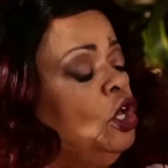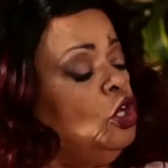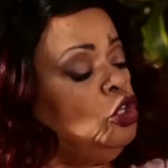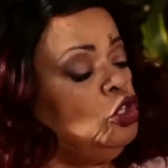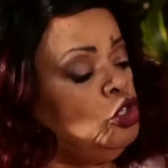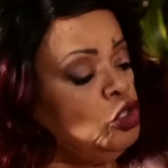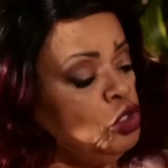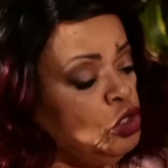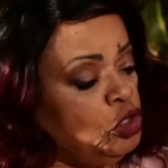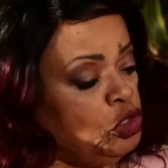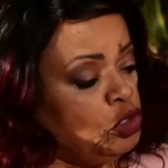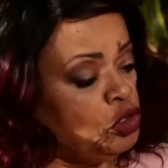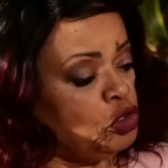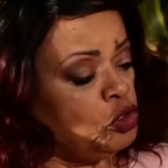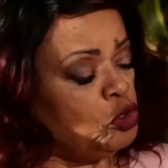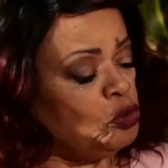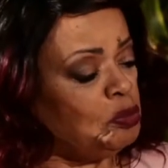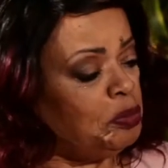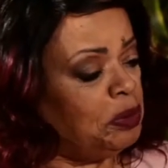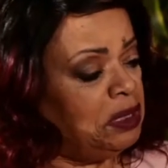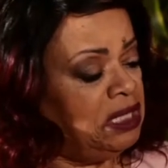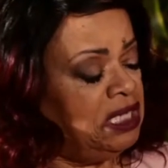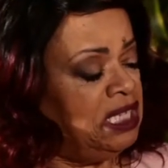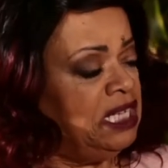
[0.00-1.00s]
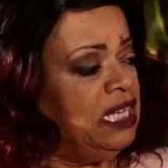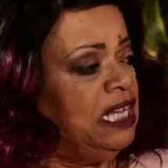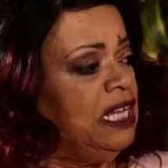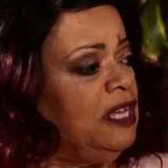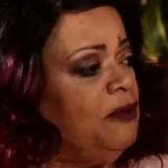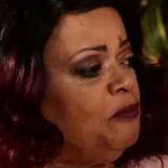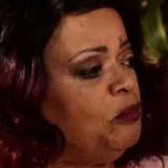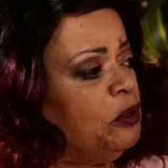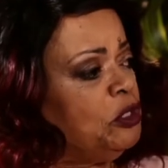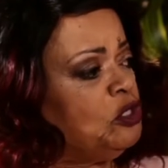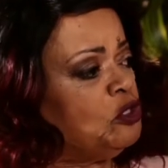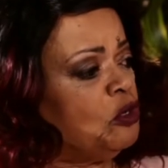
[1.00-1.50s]
Do you
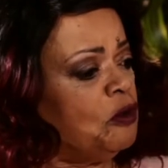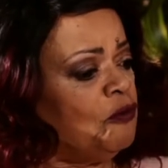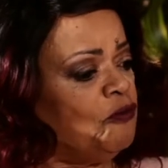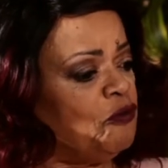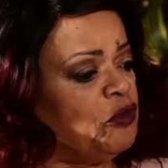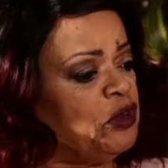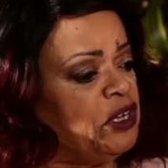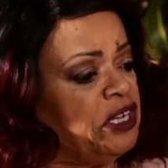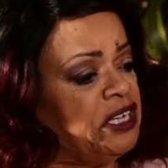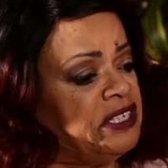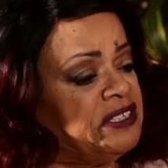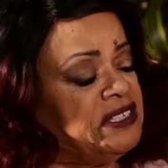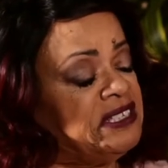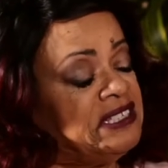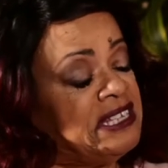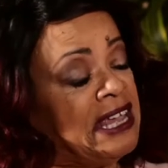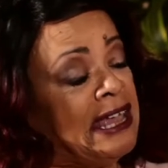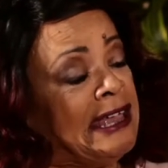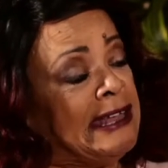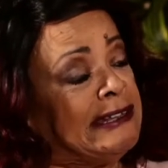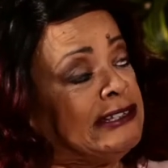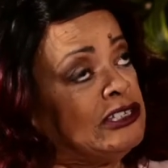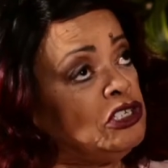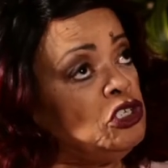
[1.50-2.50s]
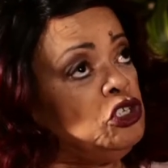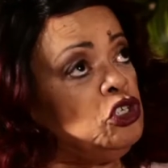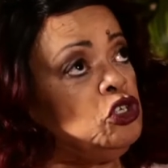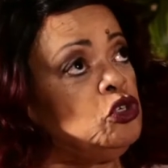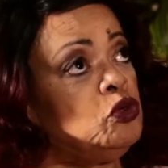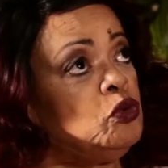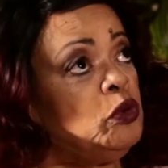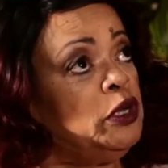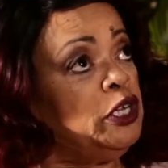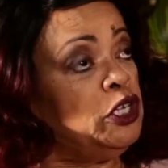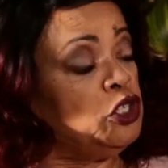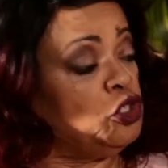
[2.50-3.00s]
believe what your friend said to
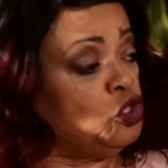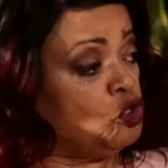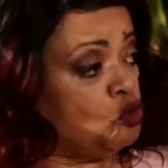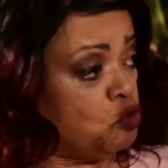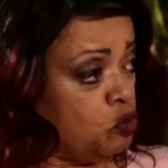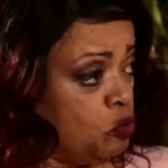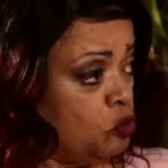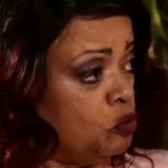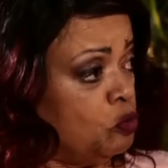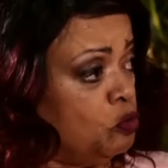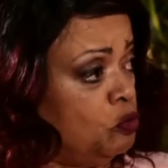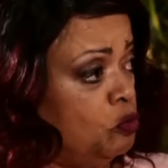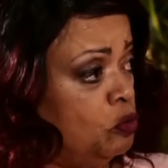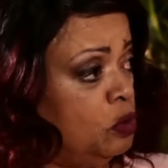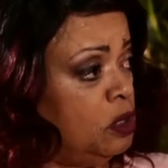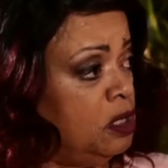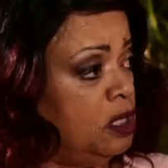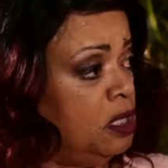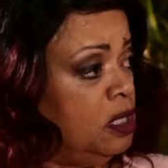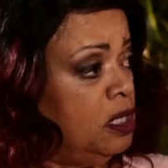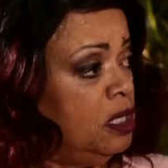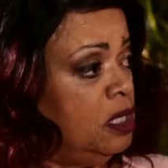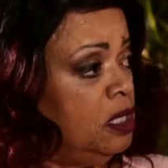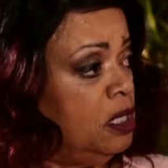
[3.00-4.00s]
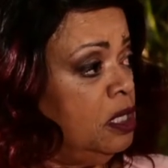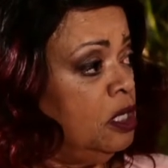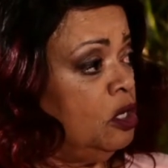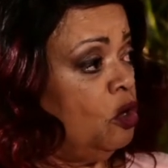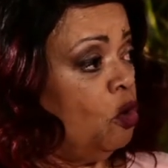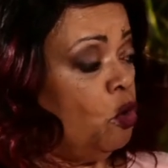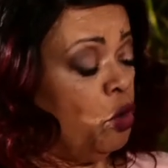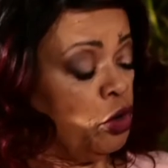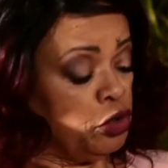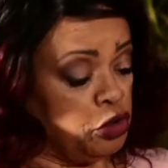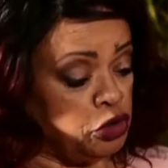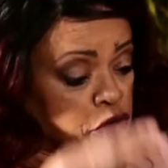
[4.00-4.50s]
you is true
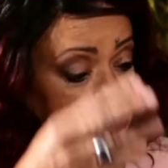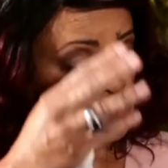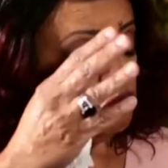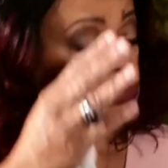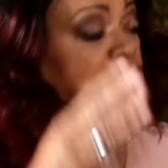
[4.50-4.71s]
or do you